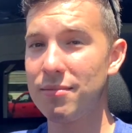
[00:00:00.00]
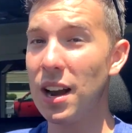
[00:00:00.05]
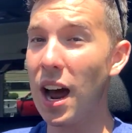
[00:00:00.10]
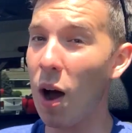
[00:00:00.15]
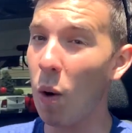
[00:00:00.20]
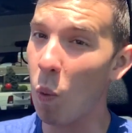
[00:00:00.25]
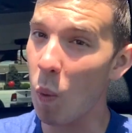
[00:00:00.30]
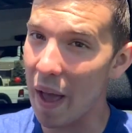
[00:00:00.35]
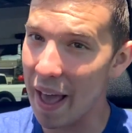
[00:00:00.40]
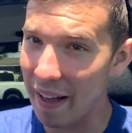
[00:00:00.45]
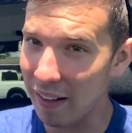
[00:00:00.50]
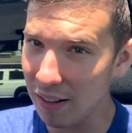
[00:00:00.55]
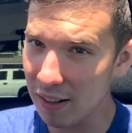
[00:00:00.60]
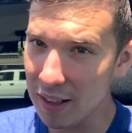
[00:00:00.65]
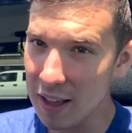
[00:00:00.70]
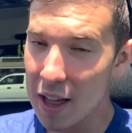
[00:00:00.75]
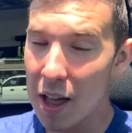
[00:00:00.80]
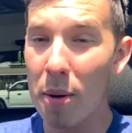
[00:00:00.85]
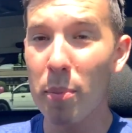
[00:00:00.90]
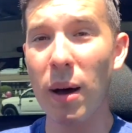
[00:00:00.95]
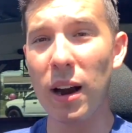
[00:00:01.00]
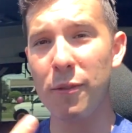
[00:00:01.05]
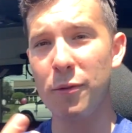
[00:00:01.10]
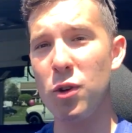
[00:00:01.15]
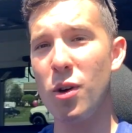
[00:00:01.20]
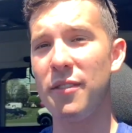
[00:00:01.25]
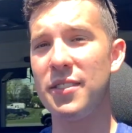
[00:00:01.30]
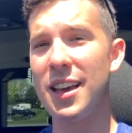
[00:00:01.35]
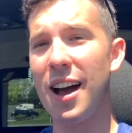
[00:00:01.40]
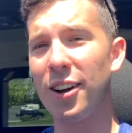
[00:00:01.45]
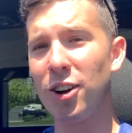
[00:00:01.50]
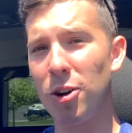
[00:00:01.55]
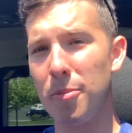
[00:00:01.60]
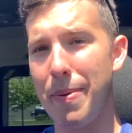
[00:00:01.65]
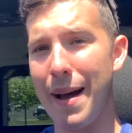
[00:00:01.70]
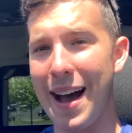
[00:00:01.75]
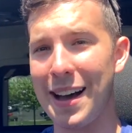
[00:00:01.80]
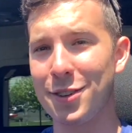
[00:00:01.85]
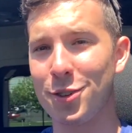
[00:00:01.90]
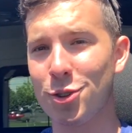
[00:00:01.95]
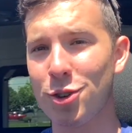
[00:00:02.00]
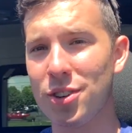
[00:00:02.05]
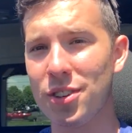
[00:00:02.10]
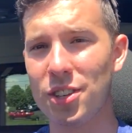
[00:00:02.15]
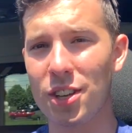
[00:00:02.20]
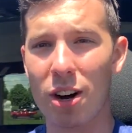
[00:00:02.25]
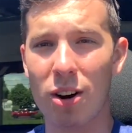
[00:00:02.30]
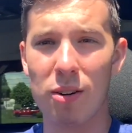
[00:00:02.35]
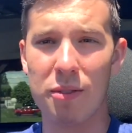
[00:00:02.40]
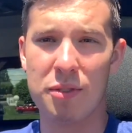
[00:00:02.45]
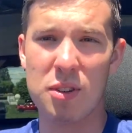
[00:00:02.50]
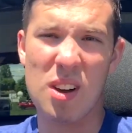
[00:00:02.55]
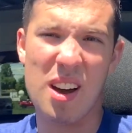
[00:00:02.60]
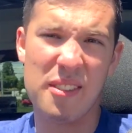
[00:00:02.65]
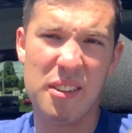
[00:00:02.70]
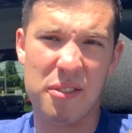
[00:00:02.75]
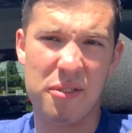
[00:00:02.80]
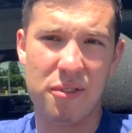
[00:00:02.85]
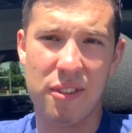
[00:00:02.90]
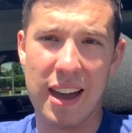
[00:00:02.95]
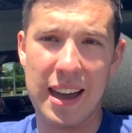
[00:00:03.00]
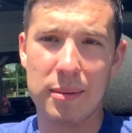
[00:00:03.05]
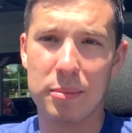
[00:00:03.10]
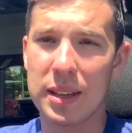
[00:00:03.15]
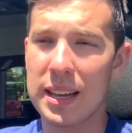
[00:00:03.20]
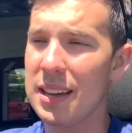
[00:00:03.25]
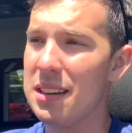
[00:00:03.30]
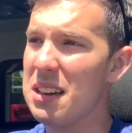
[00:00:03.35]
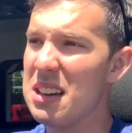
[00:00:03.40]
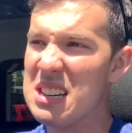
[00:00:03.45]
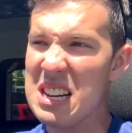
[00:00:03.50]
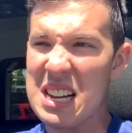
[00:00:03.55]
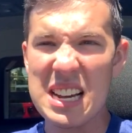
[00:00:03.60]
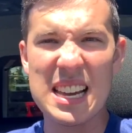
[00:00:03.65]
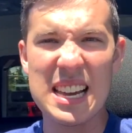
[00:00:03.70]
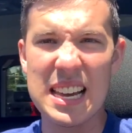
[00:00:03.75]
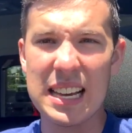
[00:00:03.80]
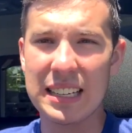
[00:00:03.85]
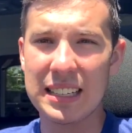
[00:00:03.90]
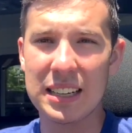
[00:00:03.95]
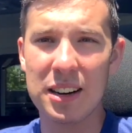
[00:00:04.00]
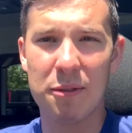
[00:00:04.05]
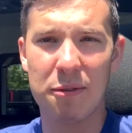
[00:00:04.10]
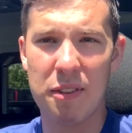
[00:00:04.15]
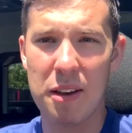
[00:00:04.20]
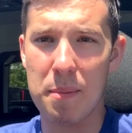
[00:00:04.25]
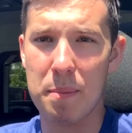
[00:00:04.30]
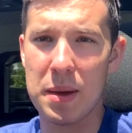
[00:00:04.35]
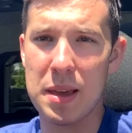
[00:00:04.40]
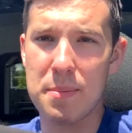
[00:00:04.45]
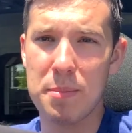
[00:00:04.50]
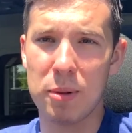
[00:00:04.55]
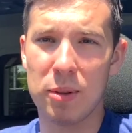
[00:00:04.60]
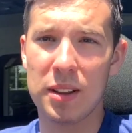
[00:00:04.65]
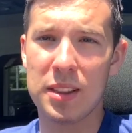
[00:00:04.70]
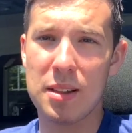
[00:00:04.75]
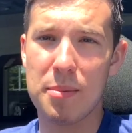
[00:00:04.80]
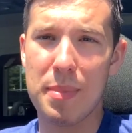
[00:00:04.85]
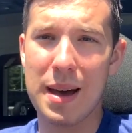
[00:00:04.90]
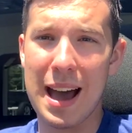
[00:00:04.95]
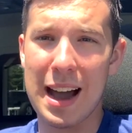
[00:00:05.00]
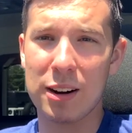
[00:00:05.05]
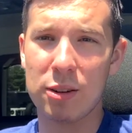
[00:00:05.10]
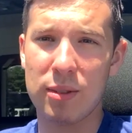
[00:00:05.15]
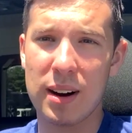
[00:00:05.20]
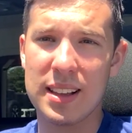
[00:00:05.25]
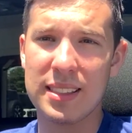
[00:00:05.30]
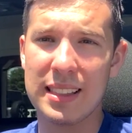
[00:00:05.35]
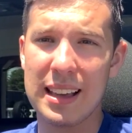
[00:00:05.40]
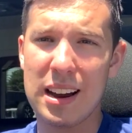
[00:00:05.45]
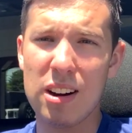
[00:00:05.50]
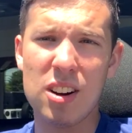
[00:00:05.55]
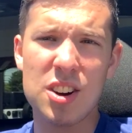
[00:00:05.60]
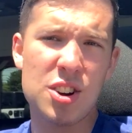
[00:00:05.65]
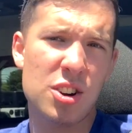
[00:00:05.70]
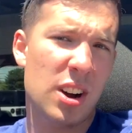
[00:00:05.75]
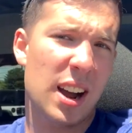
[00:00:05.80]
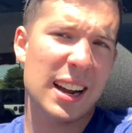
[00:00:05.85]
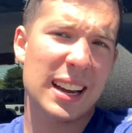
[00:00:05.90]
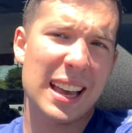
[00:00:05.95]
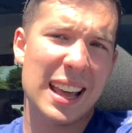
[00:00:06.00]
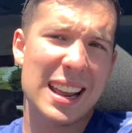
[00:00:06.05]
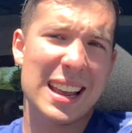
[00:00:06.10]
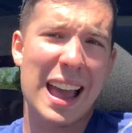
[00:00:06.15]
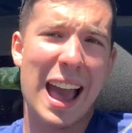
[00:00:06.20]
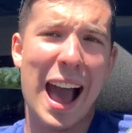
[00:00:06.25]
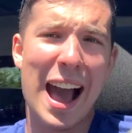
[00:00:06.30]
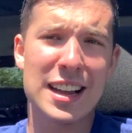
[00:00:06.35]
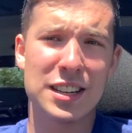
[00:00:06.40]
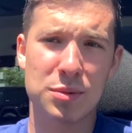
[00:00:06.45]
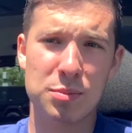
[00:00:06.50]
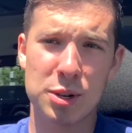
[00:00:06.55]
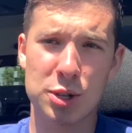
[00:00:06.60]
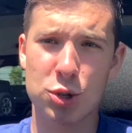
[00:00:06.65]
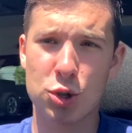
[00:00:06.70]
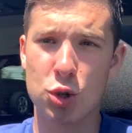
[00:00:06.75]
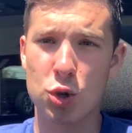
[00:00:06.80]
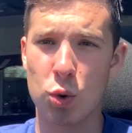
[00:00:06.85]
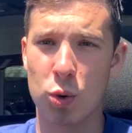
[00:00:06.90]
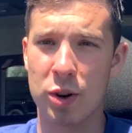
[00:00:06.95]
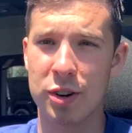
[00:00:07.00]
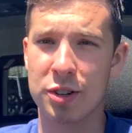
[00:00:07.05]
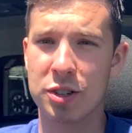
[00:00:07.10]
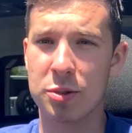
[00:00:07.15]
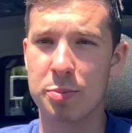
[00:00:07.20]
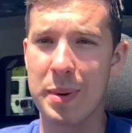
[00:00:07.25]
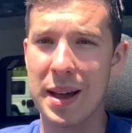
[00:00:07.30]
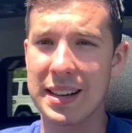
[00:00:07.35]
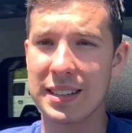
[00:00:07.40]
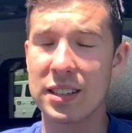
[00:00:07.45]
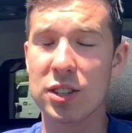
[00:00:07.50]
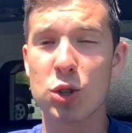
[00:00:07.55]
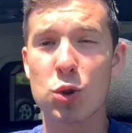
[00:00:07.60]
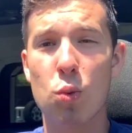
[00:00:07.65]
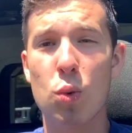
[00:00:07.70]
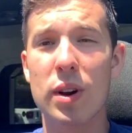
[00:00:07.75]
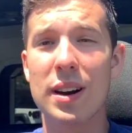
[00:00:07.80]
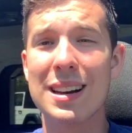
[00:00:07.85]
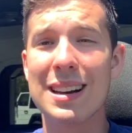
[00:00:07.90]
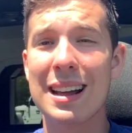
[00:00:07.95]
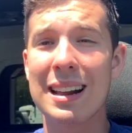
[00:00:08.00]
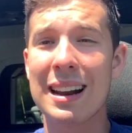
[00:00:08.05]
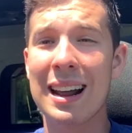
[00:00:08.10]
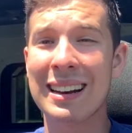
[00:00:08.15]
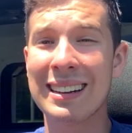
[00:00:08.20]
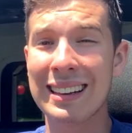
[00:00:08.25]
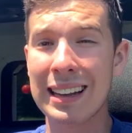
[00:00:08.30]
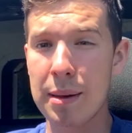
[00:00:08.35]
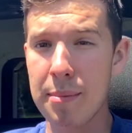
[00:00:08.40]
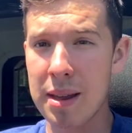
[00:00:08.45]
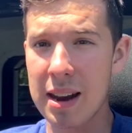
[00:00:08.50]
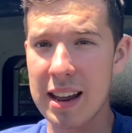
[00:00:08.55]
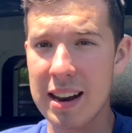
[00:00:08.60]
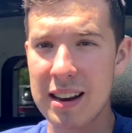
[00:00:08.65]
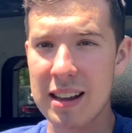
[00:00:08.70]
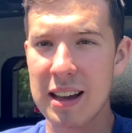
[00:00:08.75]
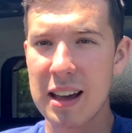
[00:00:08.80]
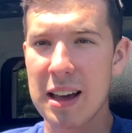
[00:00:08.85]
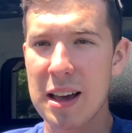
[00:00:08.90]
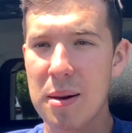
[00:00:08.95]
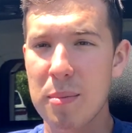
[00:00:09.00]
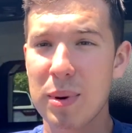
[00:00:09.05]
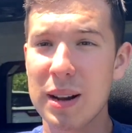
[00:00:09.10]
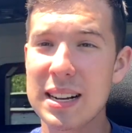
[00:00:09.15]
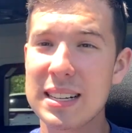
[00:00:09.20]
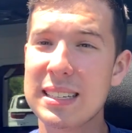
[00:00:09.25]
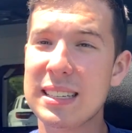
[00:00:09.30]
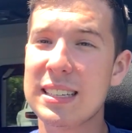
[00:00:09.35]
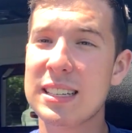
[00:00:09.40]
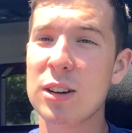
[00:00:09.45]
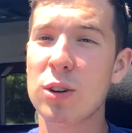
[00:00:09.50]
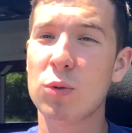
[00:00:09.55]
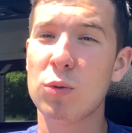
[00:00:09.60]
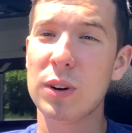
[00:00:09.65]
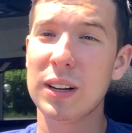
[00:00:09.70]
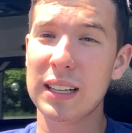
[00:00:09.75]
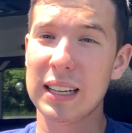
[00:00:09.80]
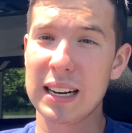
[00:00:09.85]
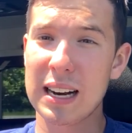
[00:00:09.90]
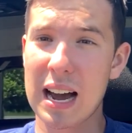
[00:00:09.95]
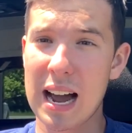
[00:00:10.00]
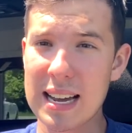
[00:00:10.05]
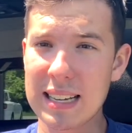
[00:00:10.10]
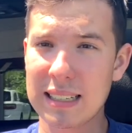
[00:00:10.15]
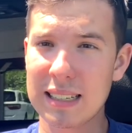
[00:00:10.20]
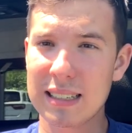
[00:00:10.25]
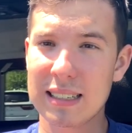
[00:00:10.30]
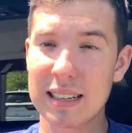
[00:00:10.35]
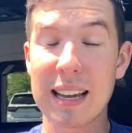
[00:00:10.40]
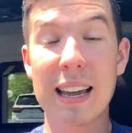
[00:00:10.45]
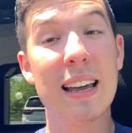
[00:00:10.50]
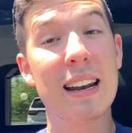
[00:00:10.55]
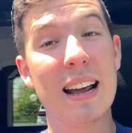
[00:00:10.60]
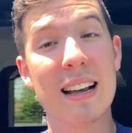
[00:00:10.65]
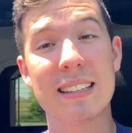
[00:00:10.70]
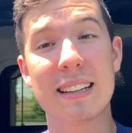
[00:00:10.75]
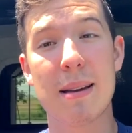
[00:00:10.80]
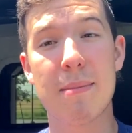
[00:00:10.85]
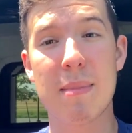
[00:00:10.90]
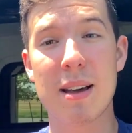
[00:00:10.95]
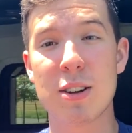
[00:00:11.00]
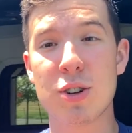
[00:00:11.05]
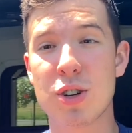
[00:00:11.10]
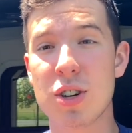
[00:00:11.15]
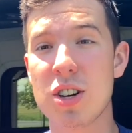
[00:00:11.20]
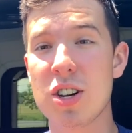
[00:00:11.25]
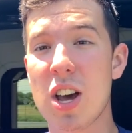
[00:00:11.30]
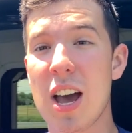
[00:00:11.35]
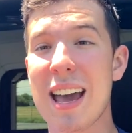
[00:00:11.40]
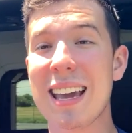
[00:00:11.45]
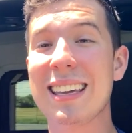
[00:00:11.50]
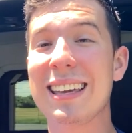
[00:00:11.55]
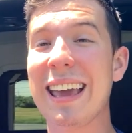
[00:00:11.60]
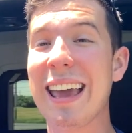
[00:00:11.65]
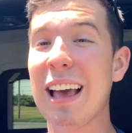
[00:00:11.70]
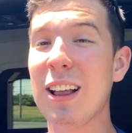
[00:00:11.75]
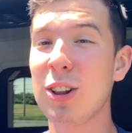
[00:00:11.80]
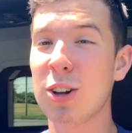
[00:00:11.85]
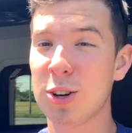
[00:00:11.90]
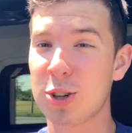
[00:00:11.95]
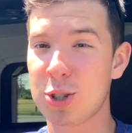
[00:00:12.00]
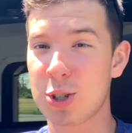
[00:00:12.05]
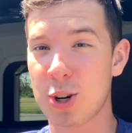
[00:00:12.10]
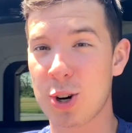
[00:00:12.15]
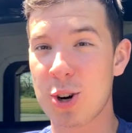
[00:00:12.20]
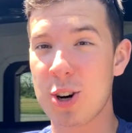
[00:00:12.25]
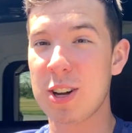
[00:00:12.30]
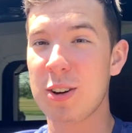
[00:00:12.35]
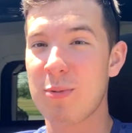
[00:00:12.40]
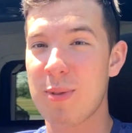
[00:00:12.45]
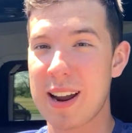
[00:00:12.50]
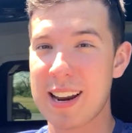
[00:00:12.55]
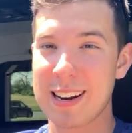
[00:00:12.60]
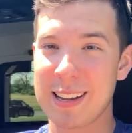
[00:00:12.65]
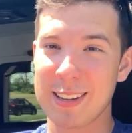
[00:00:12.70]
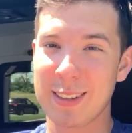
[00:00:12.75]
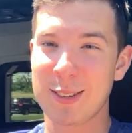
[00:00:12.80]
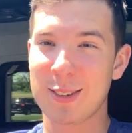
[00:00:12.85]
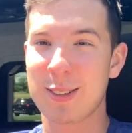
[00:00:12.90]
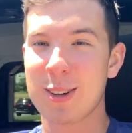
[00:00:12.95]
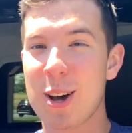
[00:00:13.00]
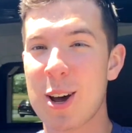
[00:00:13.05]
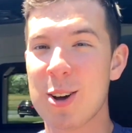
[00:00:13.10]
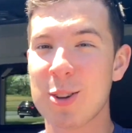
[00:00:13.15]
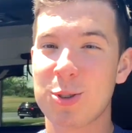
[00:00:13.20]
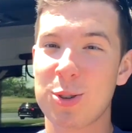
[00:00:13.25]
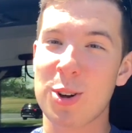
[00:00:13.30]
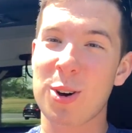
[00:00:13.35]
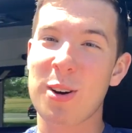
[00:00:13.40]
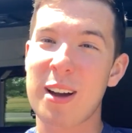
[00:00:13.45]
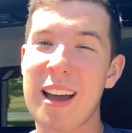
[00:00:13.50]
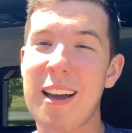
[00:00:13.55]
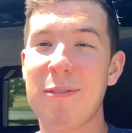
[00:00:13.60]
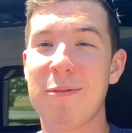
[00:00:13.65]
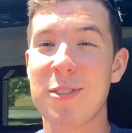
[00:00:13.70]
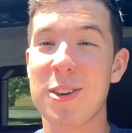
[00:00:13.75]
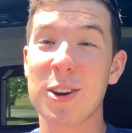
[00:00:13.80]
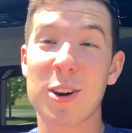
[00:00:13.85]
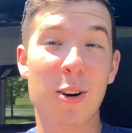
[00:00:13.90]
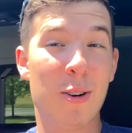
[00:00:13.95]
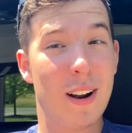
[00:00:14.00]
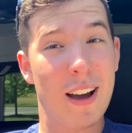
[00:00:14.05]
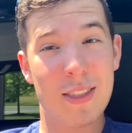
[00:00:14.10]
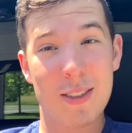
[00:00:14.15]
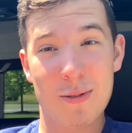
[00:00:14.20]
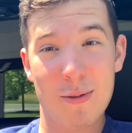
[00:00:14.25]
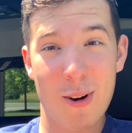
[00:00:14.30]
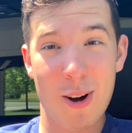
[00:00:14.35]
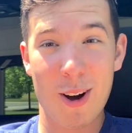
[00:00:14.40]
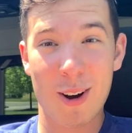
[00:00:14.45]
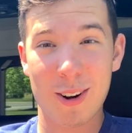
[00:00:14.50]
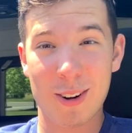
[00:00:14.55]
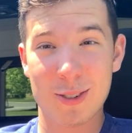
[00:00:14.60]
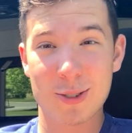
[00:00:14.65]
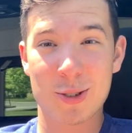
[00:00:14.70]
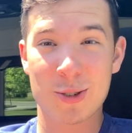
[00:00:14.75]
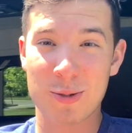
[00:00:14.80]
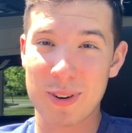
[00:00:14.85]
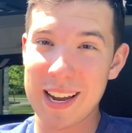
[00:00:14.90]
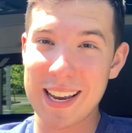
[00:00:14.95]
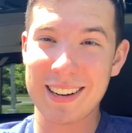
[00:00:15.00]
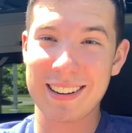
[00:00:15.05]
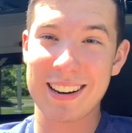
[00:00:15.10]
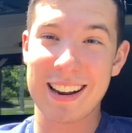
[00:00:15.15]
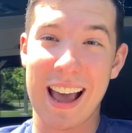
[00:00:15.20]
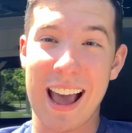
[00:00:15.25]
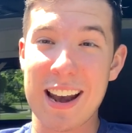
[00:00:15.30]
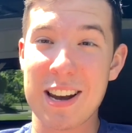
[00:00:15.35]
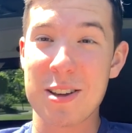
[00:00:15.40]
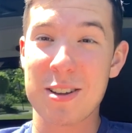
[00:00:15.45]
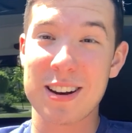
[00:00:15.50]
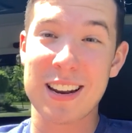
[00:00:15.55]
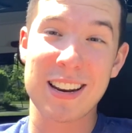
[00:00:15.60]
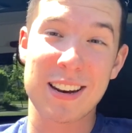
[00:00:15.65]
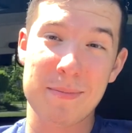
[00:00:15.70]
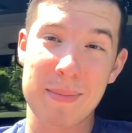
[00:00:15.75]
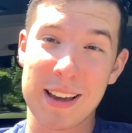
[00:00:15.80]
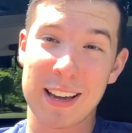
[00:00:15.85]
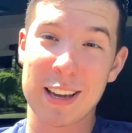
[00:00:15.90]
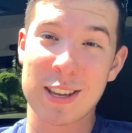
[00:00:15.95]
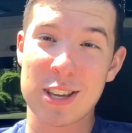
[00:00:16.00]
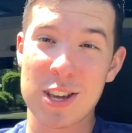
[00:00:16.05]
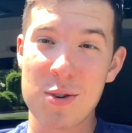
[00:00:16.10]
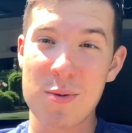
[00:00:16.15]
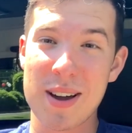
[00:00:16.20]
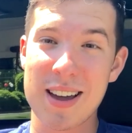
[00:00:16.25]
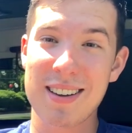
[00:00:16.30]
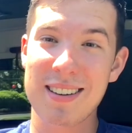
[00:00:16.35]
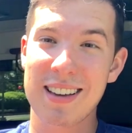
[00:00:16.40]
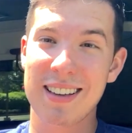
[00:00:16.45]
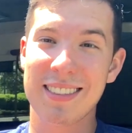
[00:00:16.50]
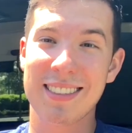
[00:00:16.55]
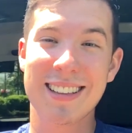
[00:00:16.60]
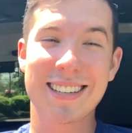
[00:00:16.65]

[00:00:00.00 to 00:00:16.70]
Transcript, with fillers: Not well, but if you have younger passengers, you know, if you have a family easy to fit people in the back right there and you're not getting as much storage space as you would in an unlimited but it's still really nice and as I mentioned killer turning radius so if you go down the wrong street and you need to make a U-turn,